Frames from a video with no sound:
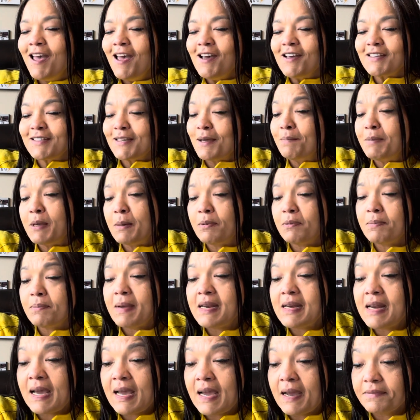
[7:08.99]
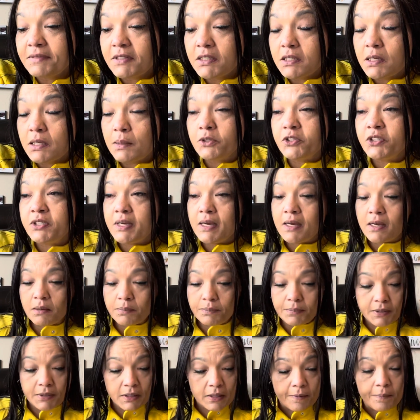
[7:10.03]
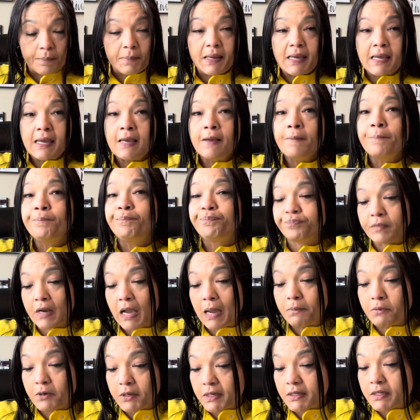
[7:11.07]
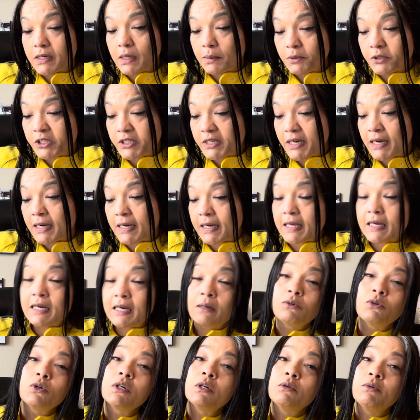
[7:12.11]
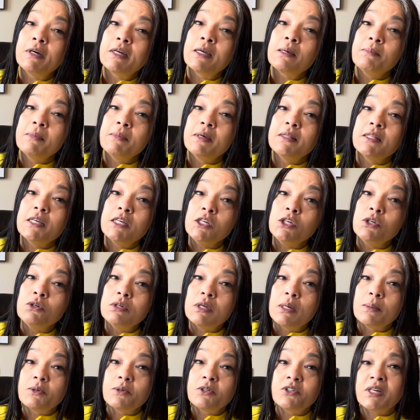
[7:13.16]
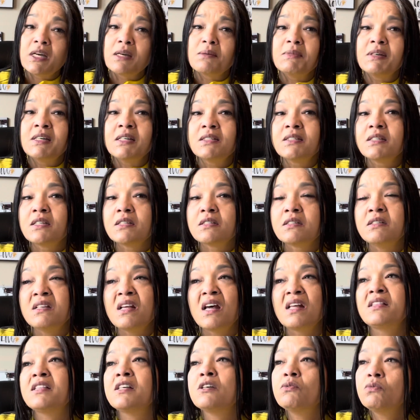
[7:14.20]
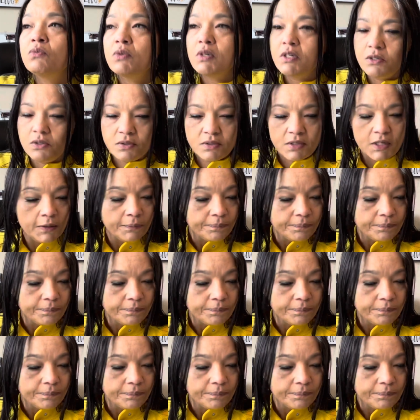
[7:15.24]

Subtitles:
Some people may not have to double check, but me, I'm going to double check, and I'm going to recommend that you double check, because there's nothing worse